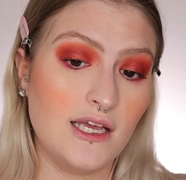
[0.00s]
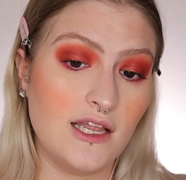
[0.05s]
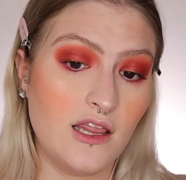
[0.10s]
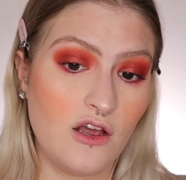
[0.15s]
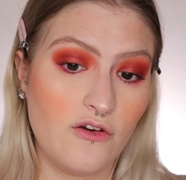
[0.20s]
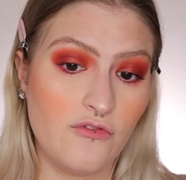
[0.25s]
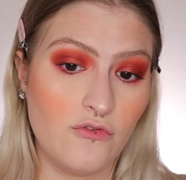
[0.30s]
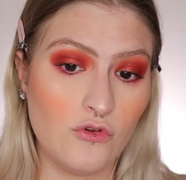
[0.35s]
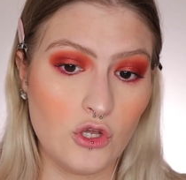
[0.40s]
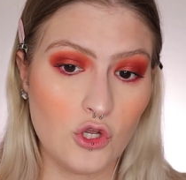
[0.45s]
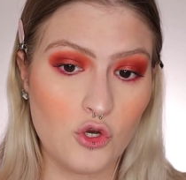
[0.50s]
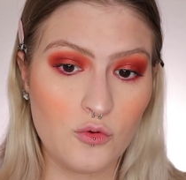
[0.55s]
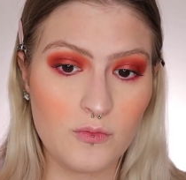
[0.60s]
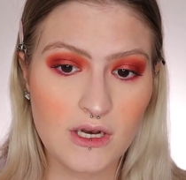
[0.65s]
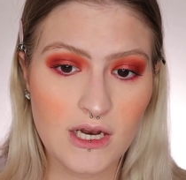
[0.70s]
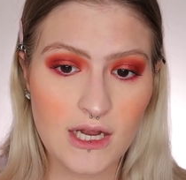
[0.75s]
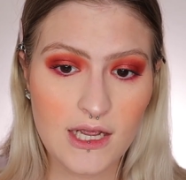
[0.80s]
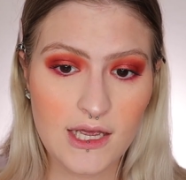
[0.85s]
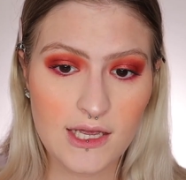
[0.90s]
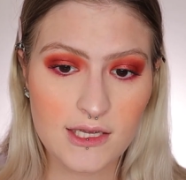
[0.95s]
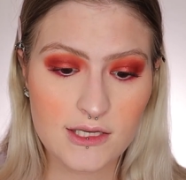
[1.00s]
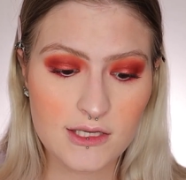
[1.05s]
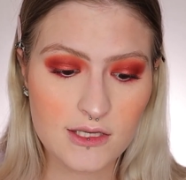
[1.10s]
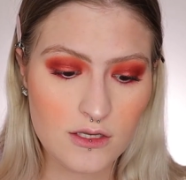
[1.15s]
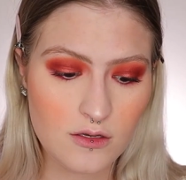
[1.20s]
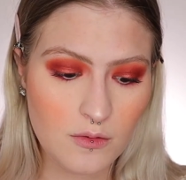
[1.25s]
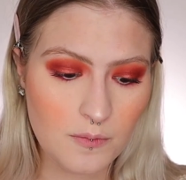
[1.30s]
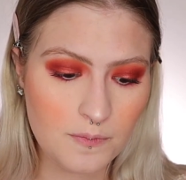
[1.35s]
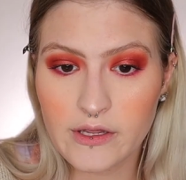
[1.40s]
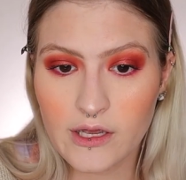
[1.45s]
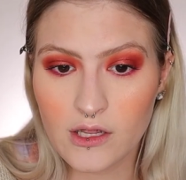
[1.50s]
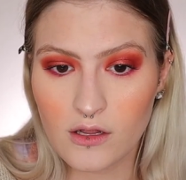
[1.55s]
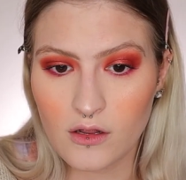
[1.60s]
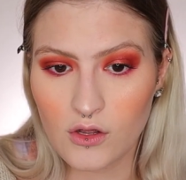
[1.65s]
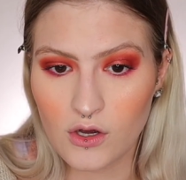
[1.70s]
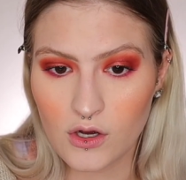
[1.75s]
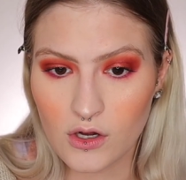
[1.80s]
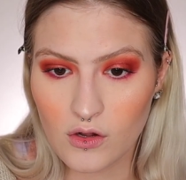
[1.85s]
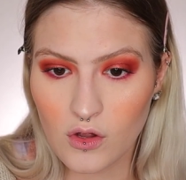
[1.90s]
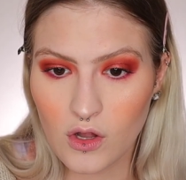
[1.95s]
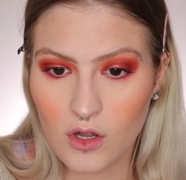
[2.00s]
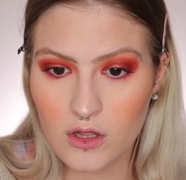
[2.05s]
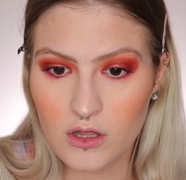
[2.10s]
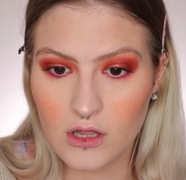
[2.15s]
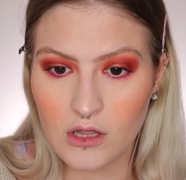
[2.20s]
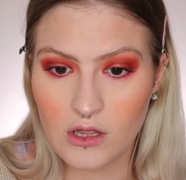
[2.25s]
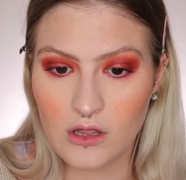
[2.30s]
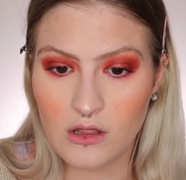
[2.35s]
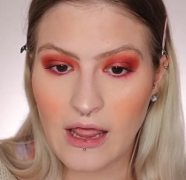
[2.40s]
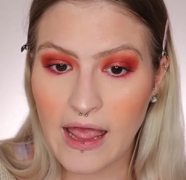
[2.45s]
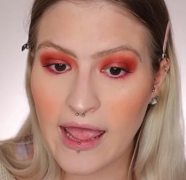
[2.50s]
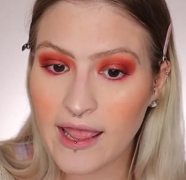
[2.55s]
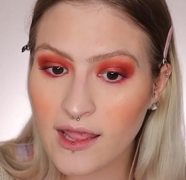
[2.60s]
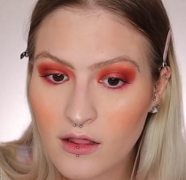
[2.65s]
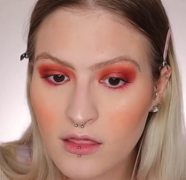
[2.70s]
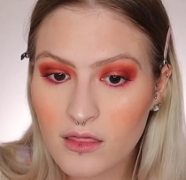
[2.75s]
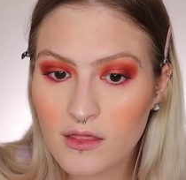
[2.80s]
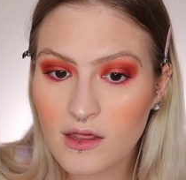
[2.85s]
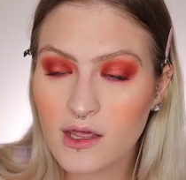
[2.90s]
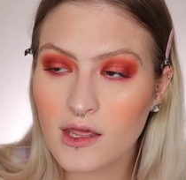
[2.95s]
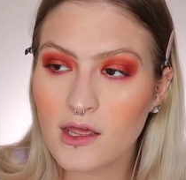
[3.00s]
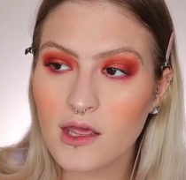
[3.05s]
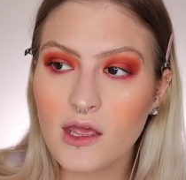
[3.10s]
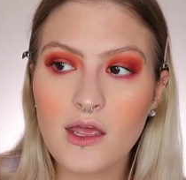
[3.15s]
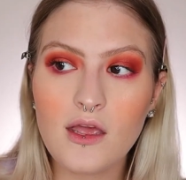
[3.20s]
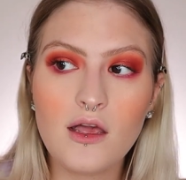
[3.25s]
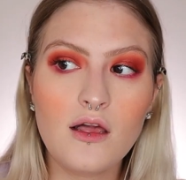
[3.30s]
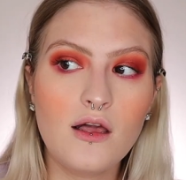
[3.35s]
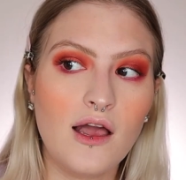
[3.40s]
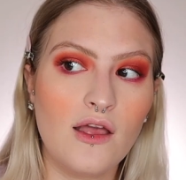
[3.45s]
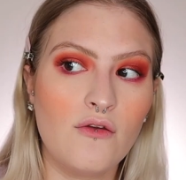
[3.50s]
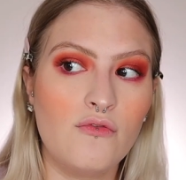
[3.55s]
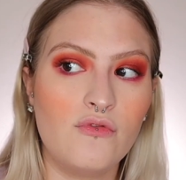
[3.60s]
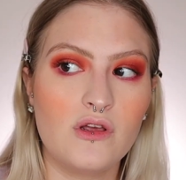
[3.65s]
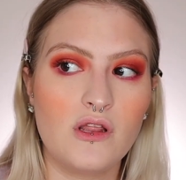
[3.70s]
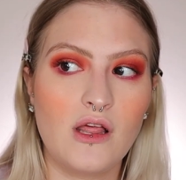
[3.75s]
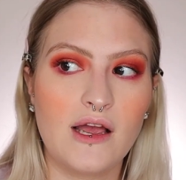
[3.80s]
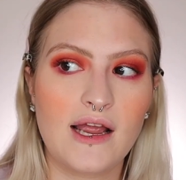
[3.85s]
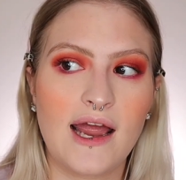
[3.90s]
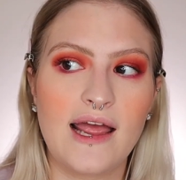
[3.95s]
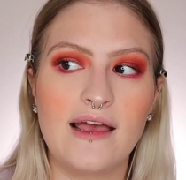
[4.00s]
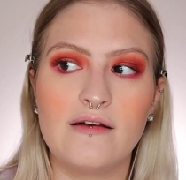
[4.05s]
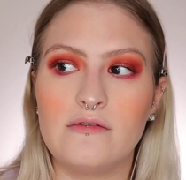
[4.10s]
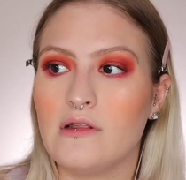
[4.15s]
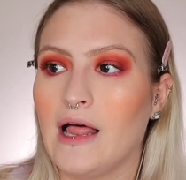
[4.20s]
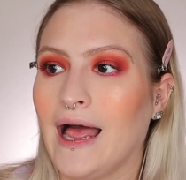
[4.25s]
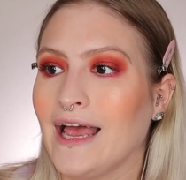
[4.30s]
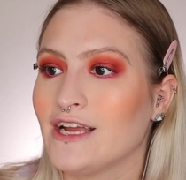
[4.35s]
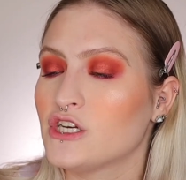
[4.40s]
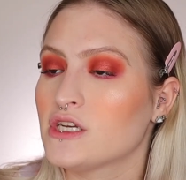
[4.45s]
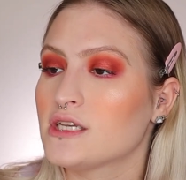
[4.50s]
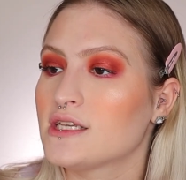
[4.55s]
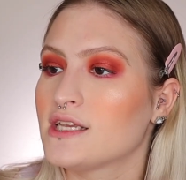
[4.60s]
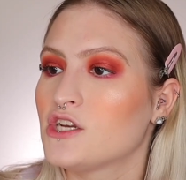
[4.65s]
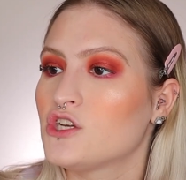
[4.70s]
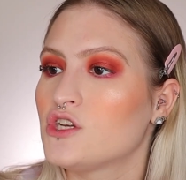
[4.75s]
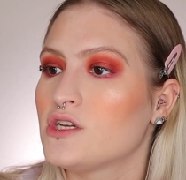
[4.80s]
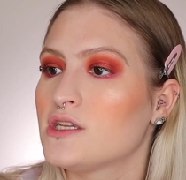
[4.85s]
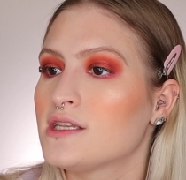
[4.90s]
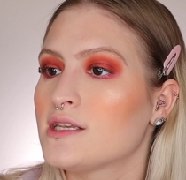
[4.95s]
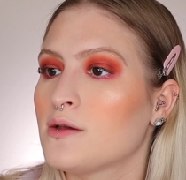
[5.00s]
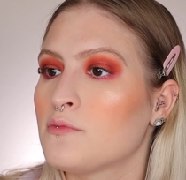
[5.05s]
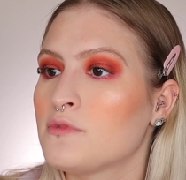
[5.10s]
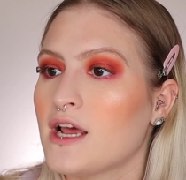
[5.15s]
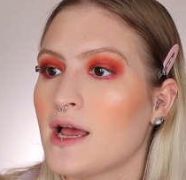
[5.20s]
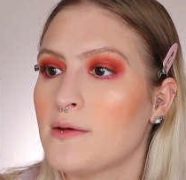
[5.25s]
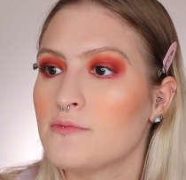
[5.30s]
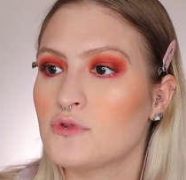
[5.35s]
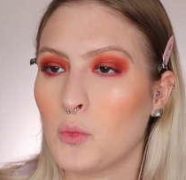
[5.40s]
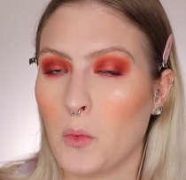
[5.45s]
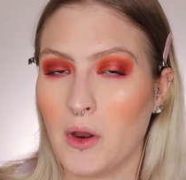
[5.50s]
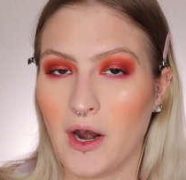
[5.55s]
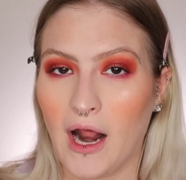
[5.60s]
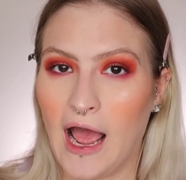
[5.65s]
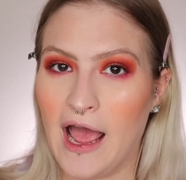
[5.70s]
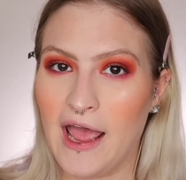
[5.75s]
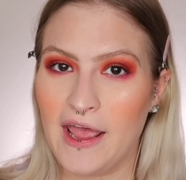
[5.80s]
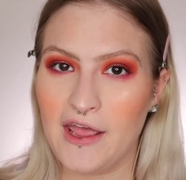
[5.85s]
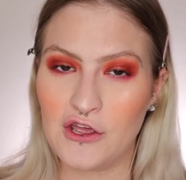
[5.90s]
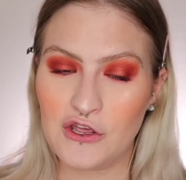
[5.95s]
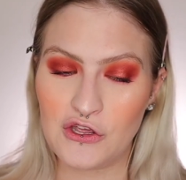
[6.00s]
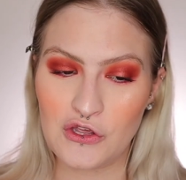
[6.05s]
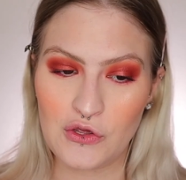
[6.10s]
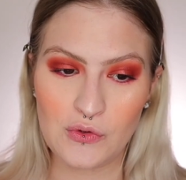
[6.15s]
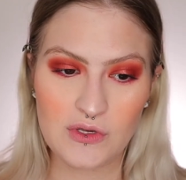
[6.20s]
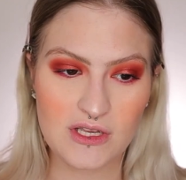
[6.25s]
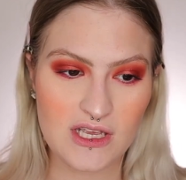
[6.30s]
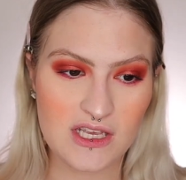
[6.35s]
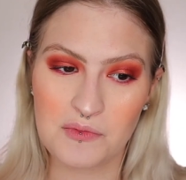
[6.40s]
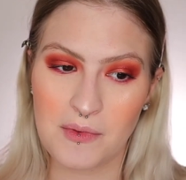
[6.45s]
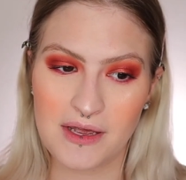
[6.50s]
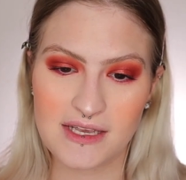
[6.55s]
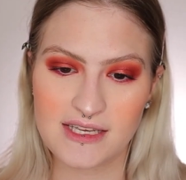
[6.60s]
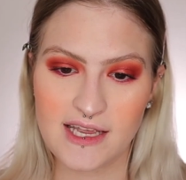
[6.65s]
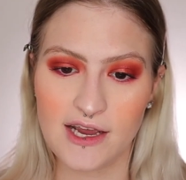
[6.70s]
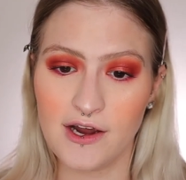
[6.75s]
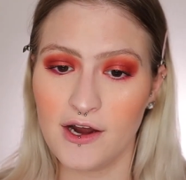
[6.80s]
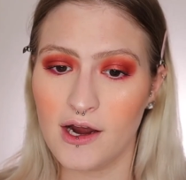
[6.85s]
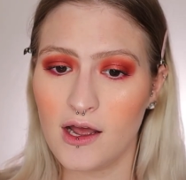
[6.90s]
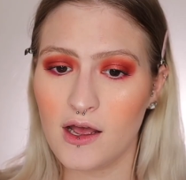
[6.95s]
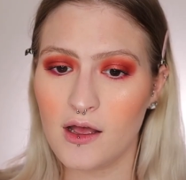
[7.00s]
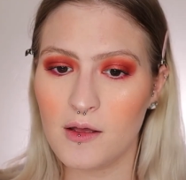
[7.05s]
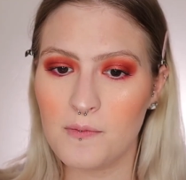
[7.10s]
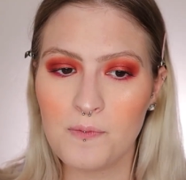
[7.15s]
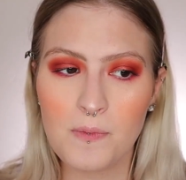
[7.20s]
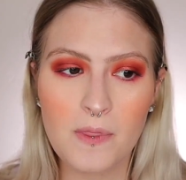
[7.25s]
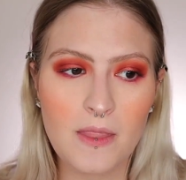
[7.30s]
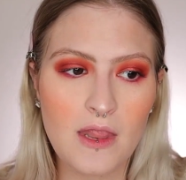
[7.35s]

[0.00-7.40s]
They look voluminous. They look lengthy. I feel like I have lash extensions sometimes when I use this mascara.